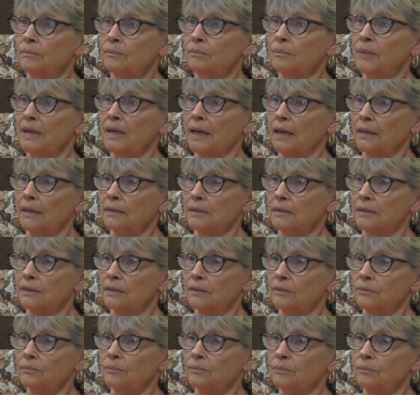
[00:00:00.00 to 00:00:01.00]
began
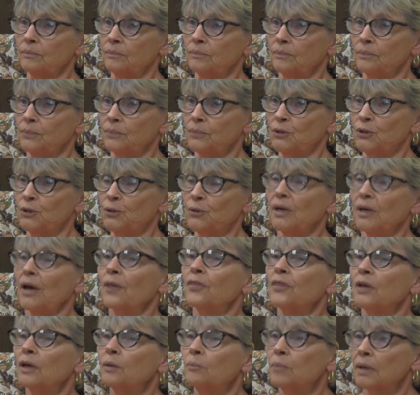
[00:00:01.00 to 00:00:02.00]
to do
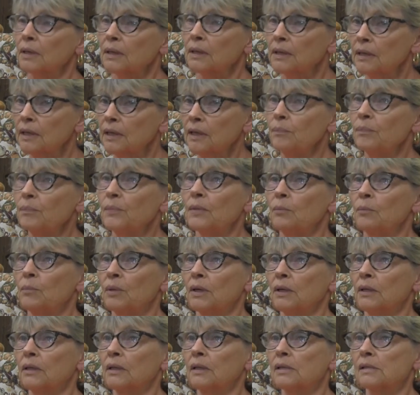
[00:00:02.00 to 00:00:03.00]
nothing but keep the
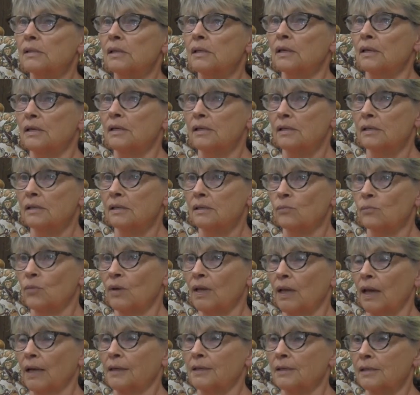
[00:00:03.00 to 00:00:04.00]
buildings in a, we
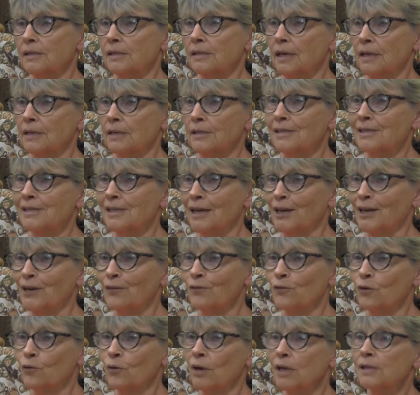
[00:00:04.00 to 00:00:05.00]
like to say, a state
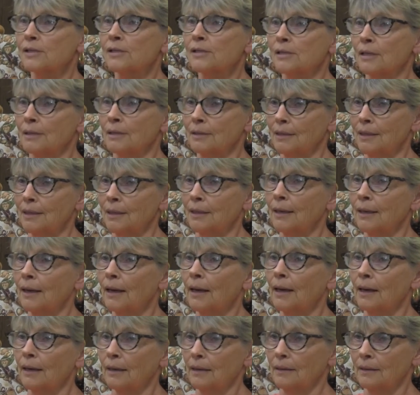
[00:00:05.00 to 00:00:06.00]
of arrested
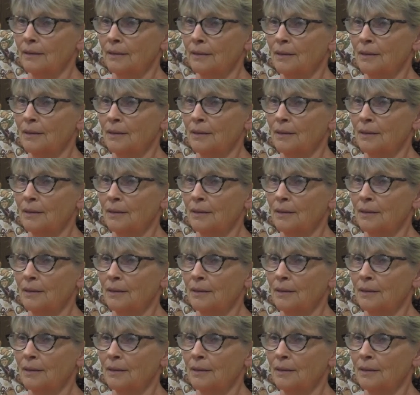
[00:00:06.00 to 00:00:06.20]
decay.